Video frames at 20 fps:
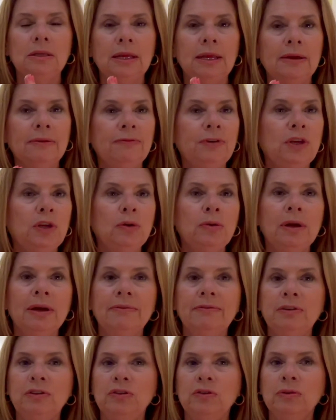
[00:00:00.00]
If you
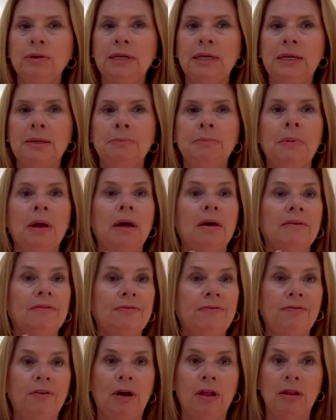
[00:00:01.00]
have a dream,
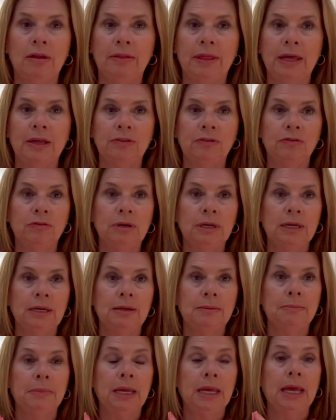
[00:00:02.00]
follow that
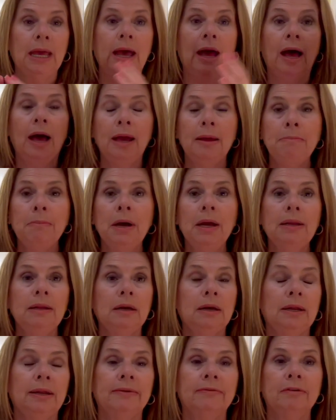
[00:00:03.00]
dream. Mm-hmm. I might
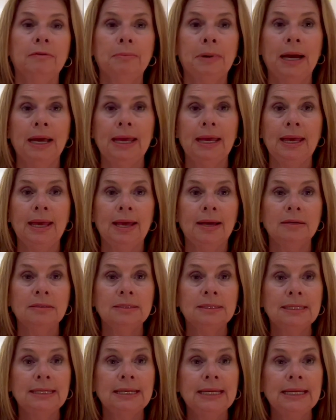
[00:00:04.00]
not ever buy a
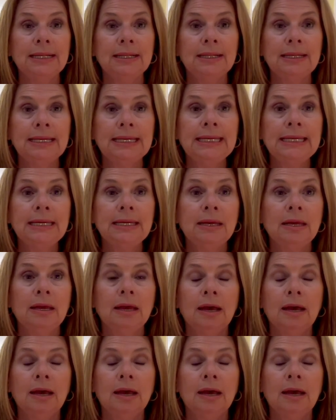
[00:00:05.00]
house in Italy.